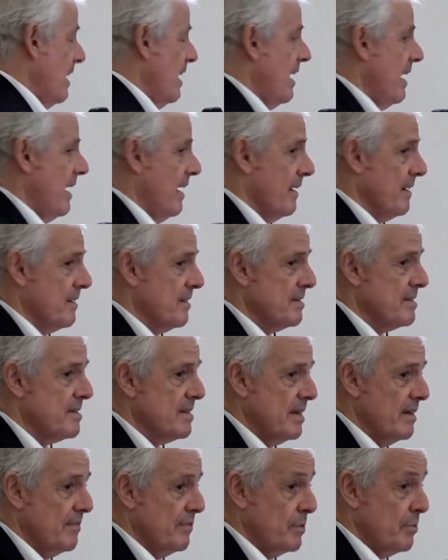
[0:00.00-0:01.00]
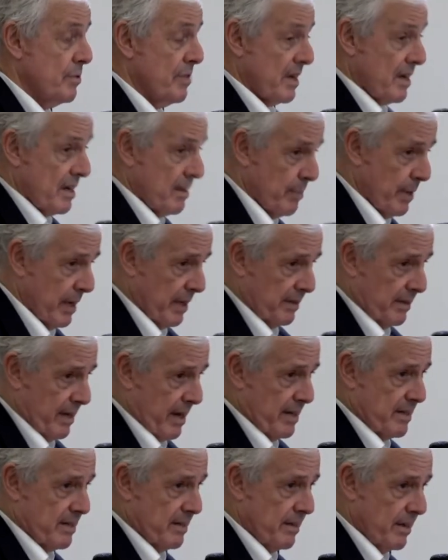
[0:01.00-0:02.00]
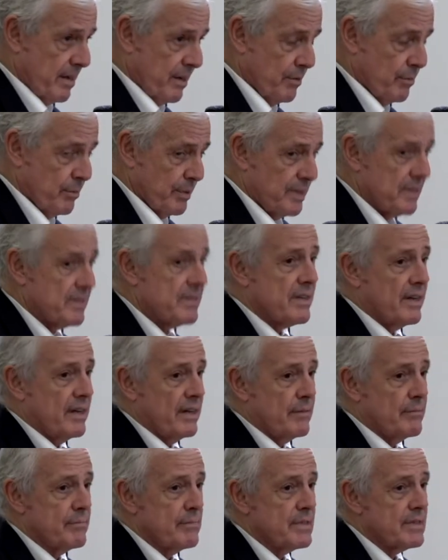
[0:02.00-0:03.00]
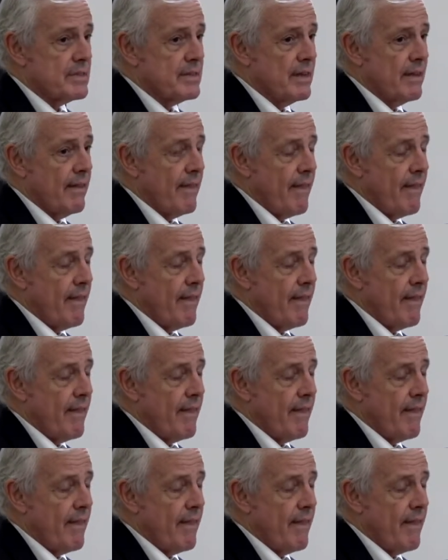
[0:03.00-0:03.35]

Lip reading: And if you think about that in human terms,